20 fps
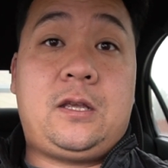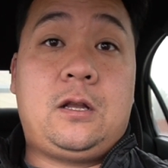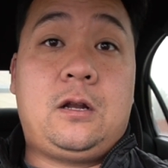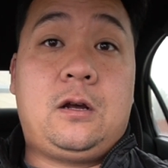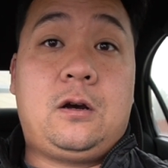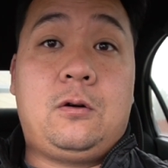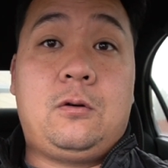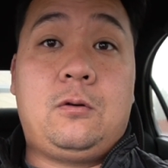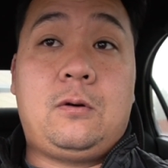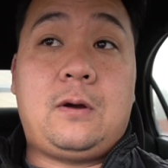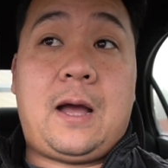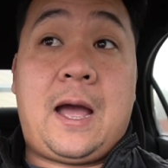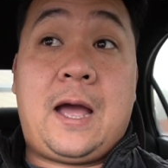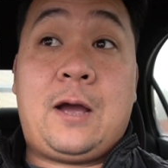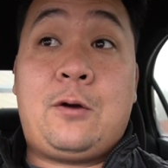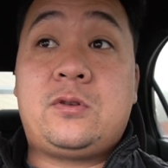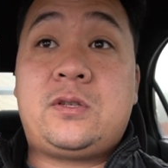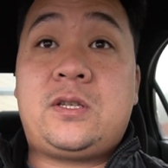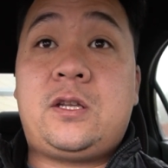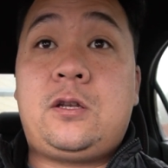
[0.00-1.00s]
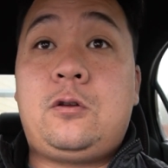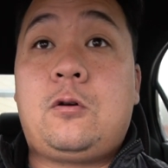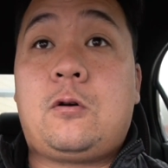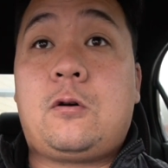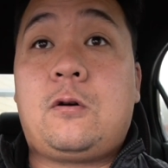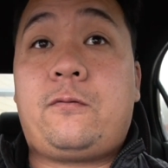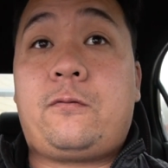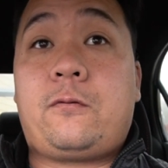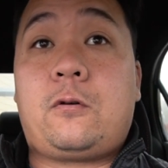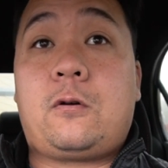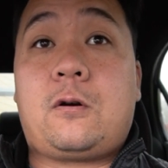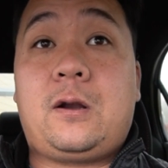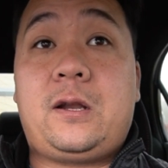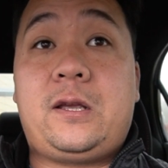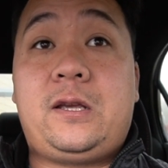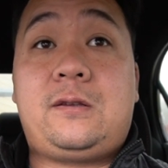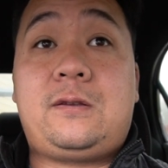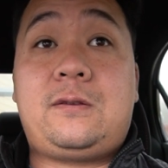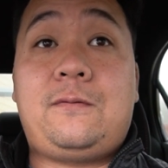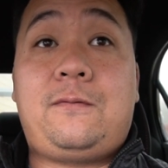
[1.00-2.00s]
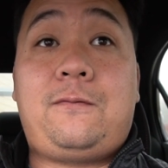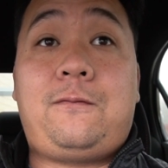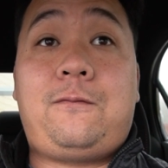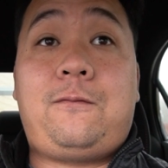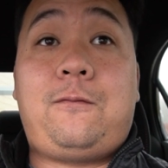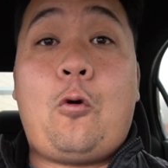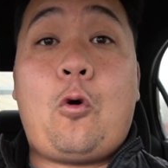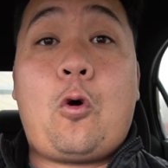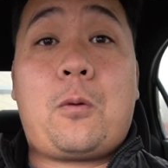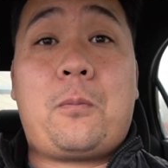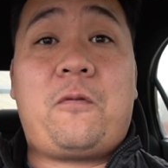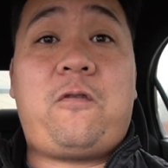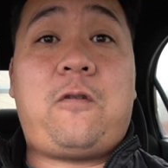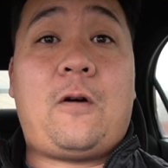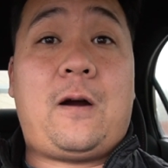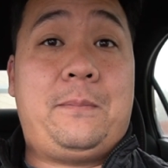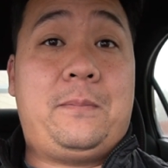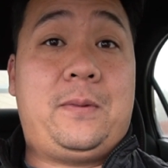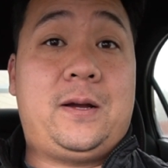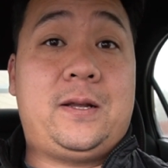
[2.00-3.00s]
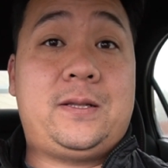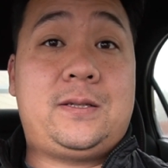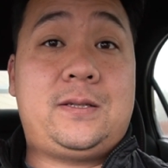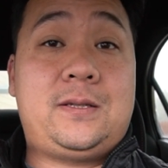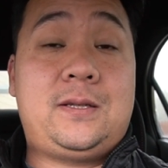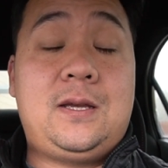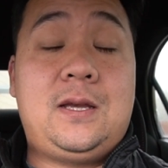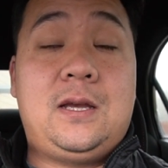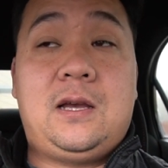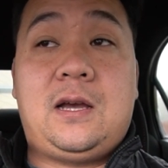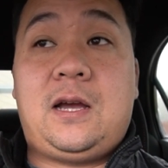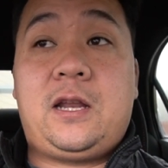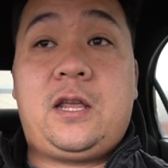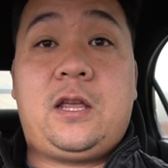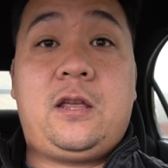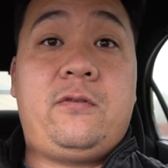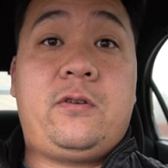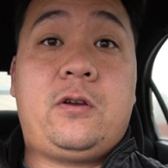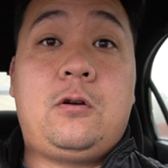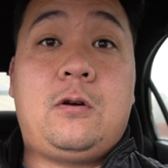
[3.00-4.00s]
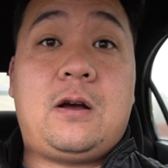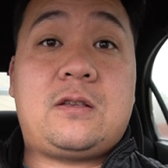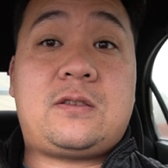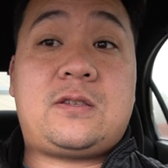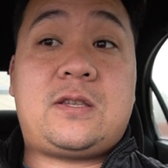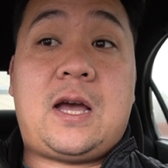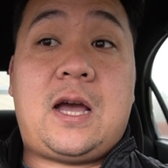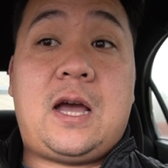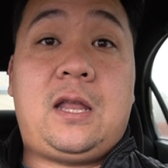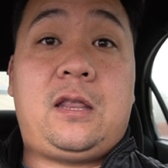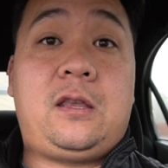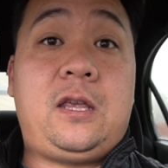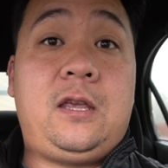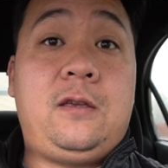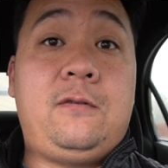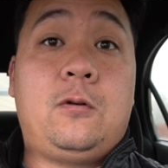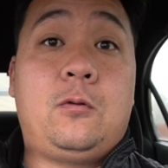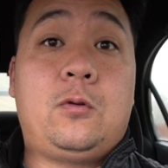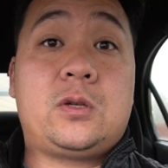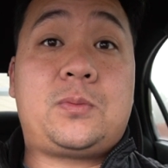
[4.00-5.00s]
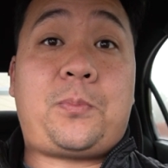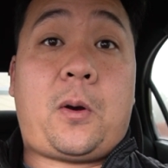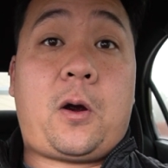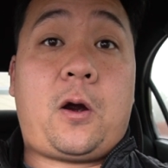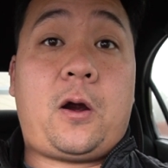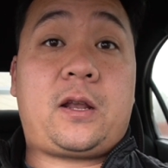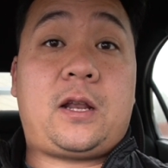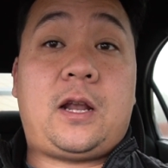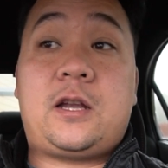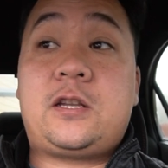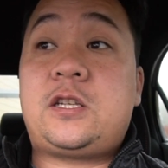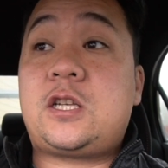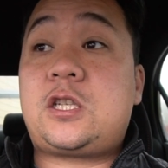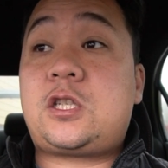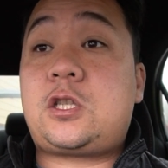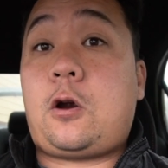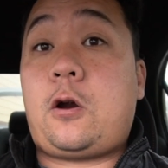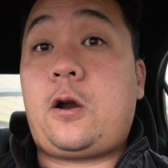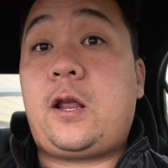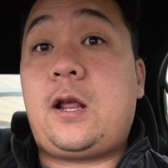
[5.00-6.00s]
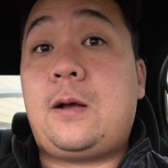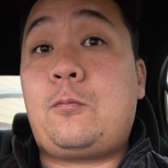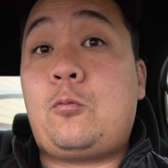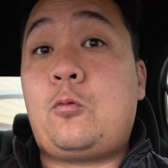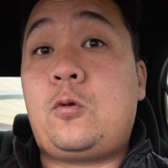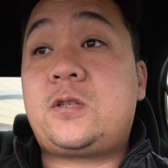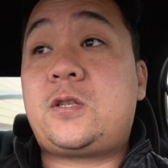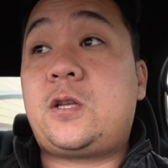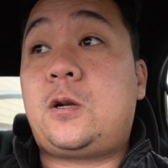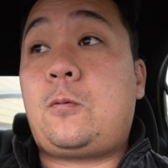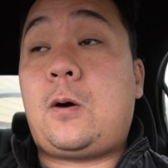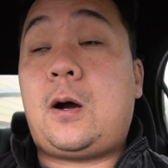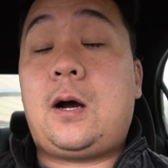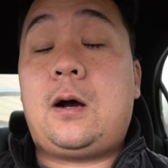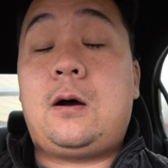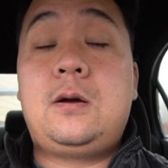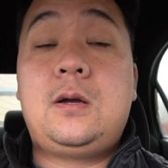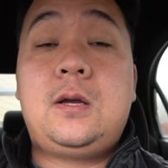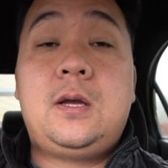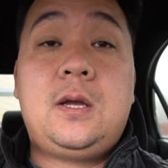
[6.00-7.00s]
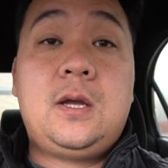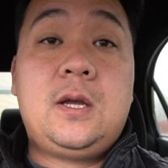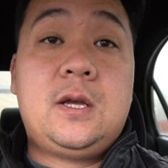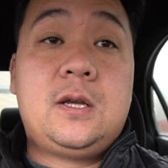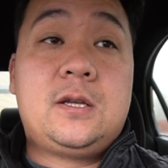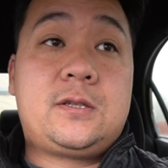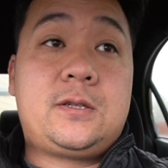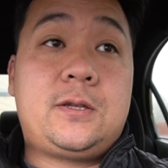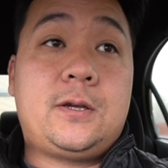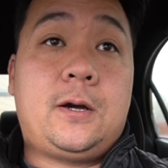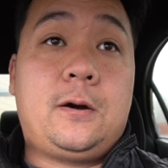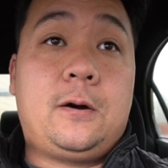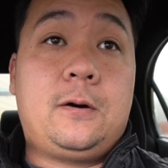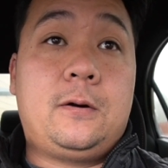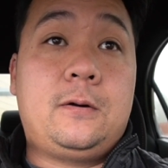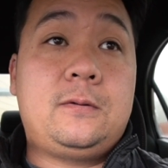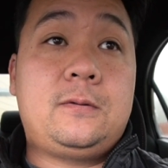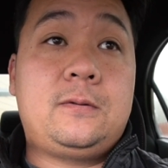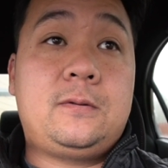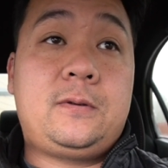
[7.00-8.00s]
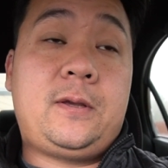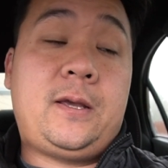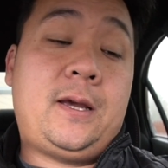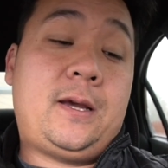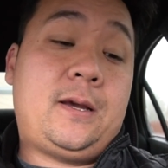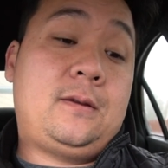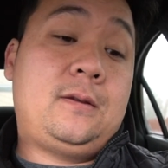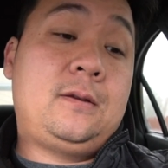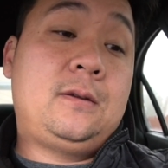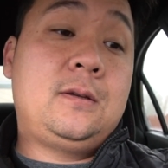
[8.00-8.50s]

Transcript: you know, I was indoor for at least 4 or 5 months. I didn't even go outside. The Evo was parked. I just started up once in a while. So yeah,